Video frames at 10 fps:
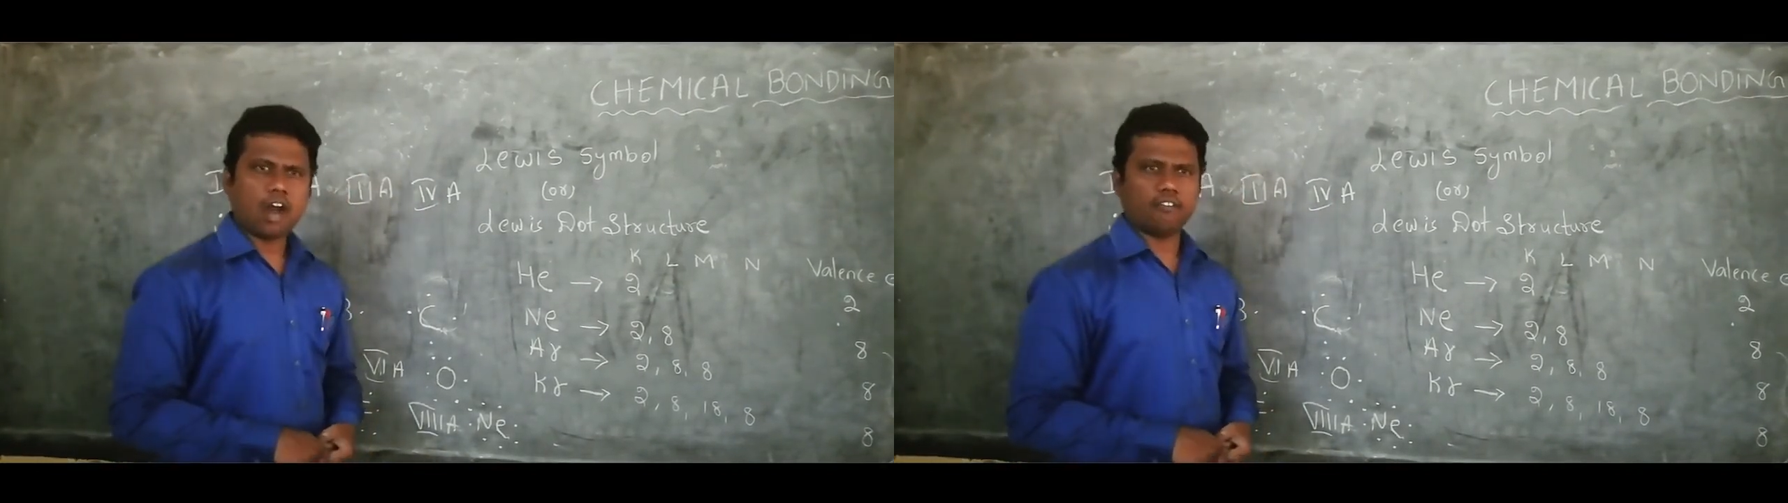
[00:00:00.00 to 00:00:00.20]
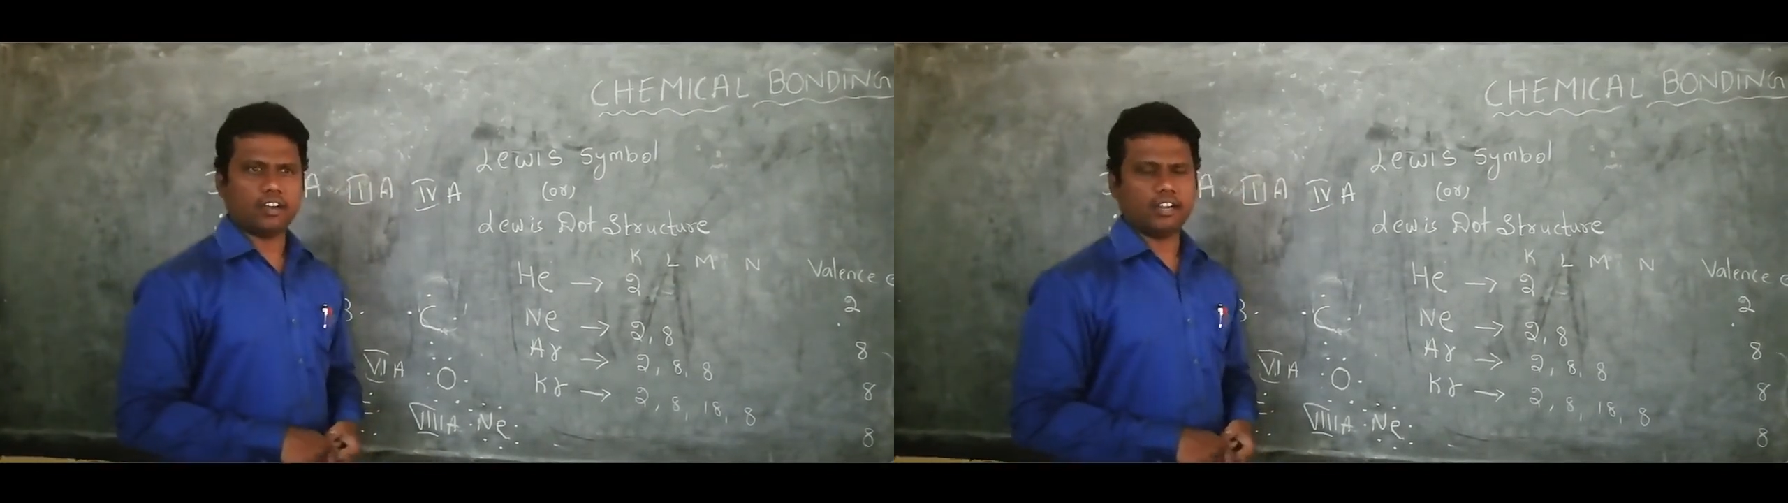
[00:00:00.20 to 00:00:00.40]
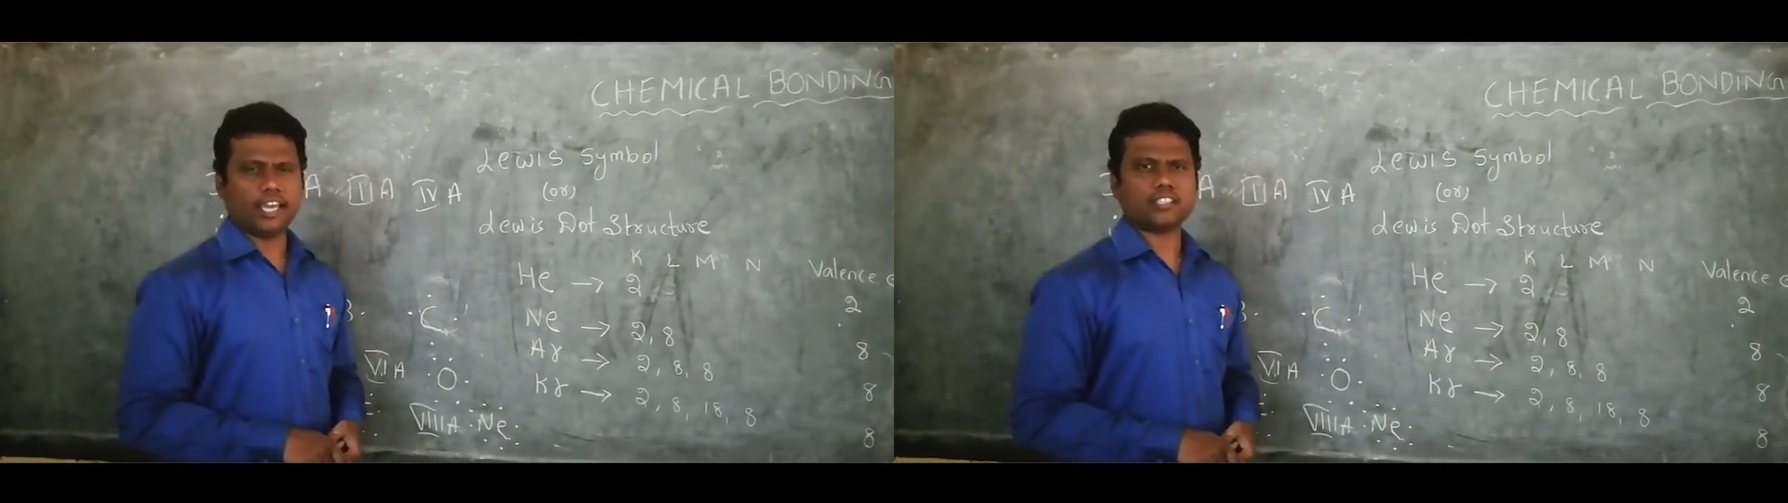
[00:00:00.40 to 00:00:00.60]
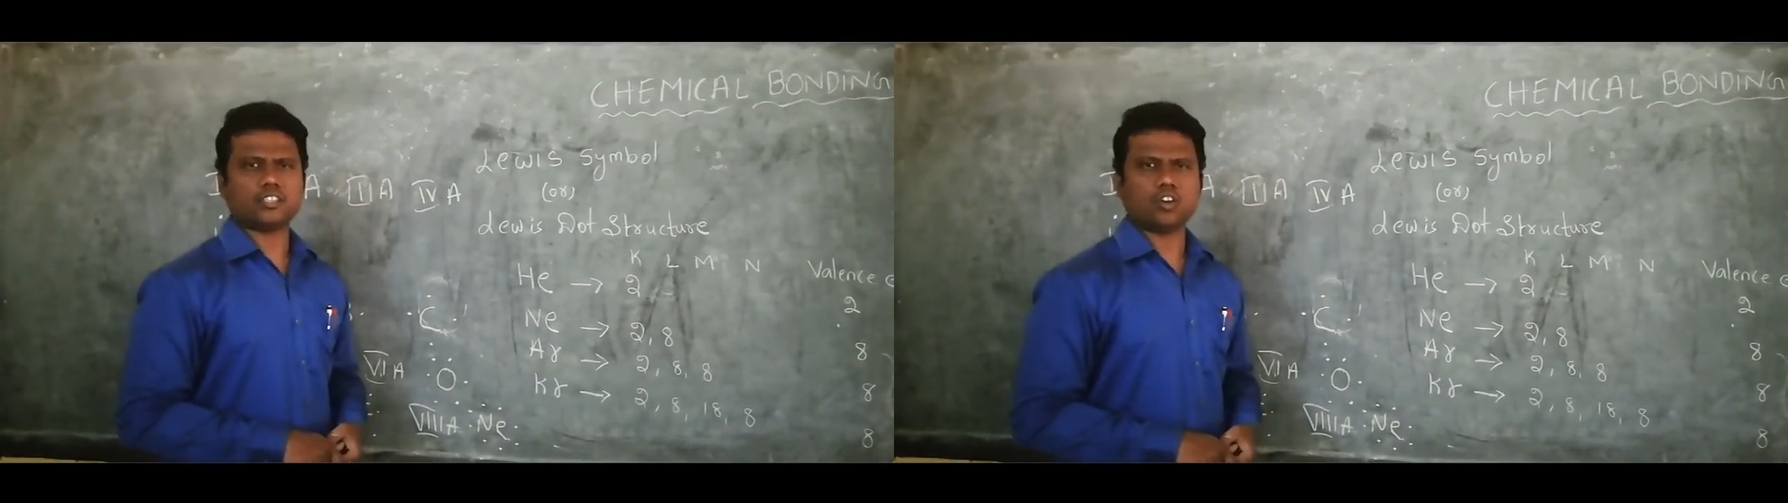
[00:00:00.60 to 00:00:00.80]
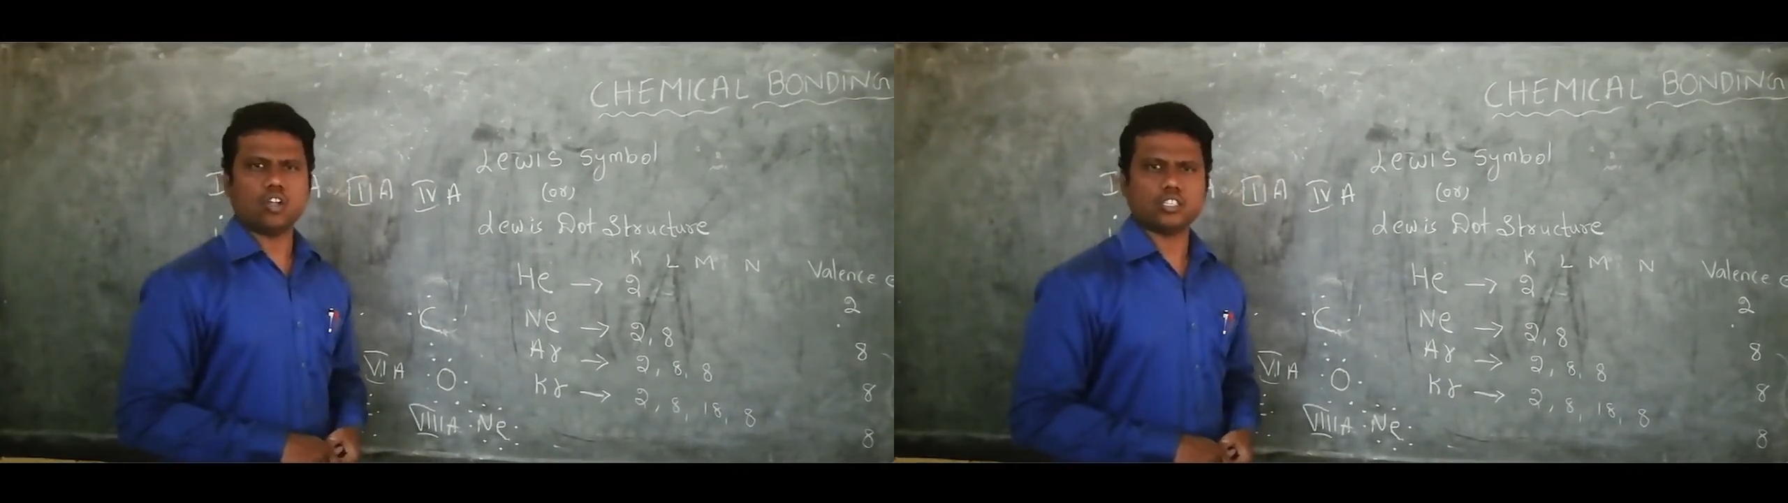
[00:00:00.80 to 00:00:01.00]
our
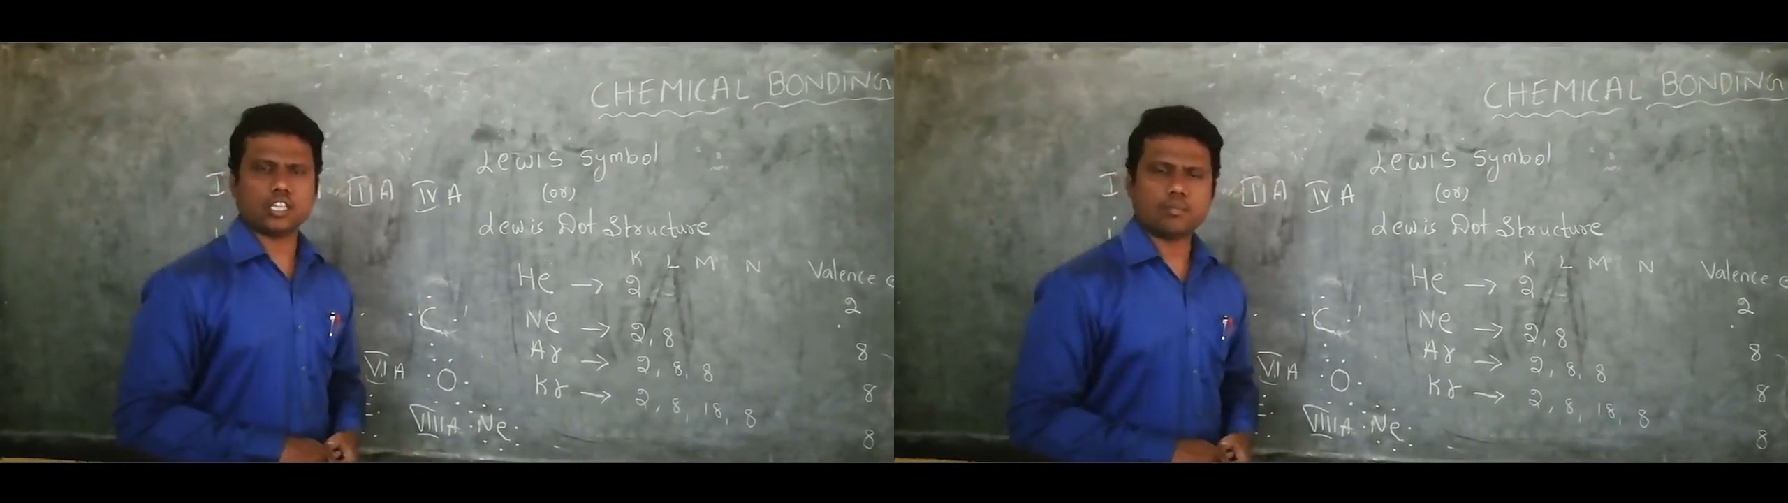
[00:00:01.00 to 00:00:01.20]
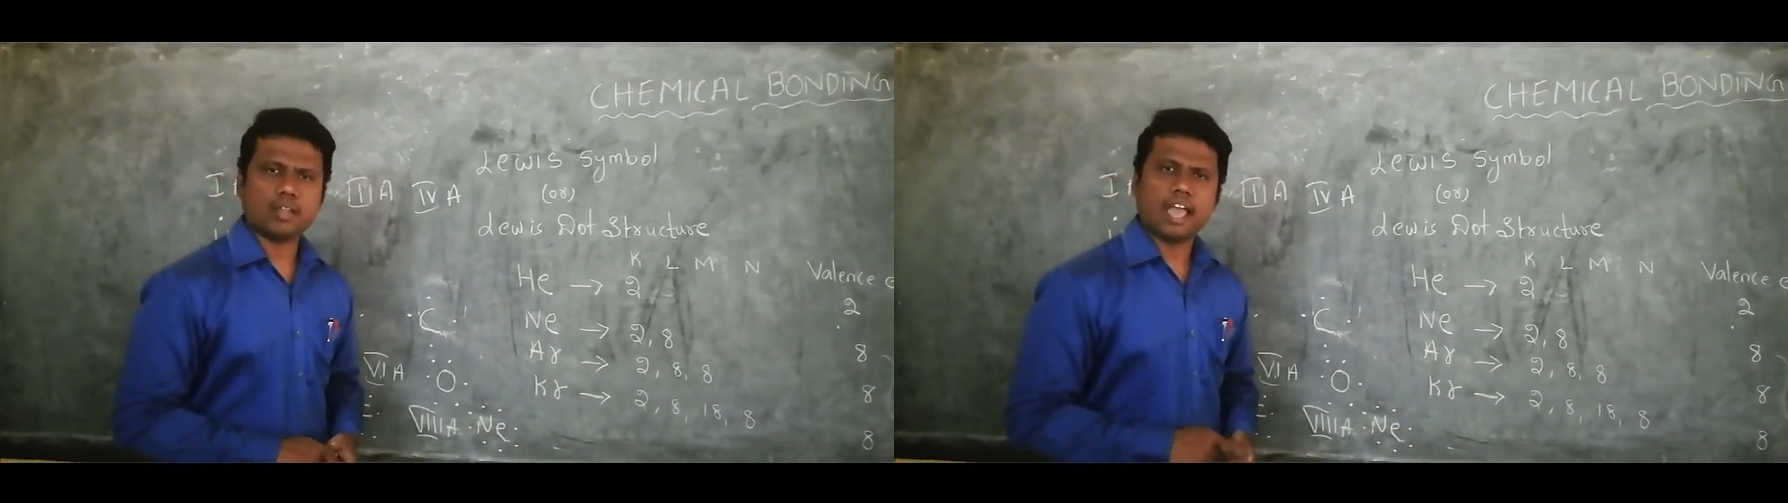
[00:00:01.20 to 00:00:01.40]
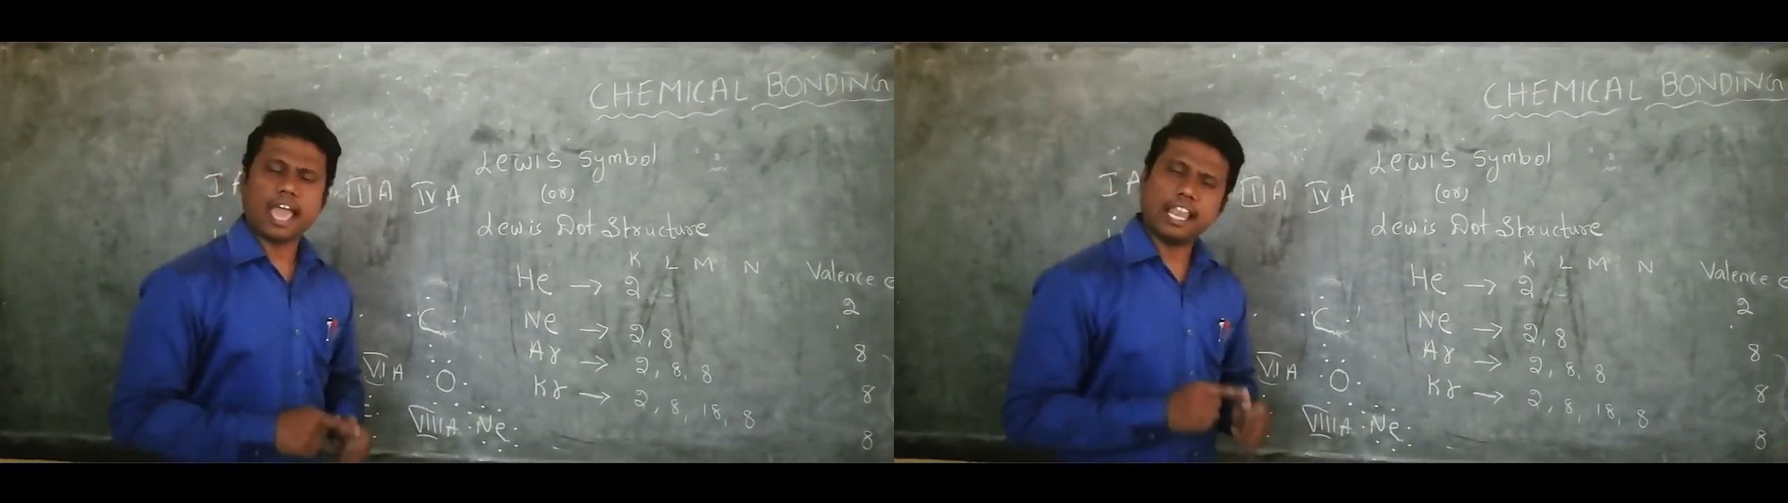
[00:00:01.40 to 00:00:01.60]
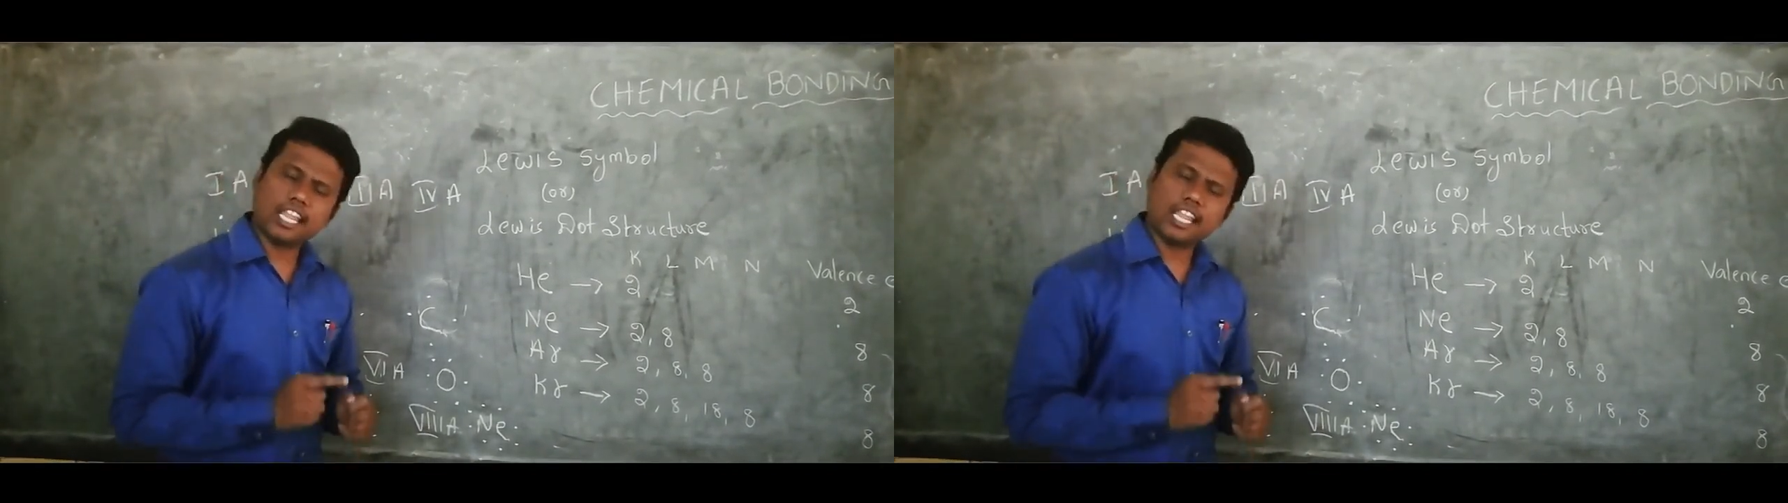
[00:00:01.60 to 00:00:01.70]
next concept,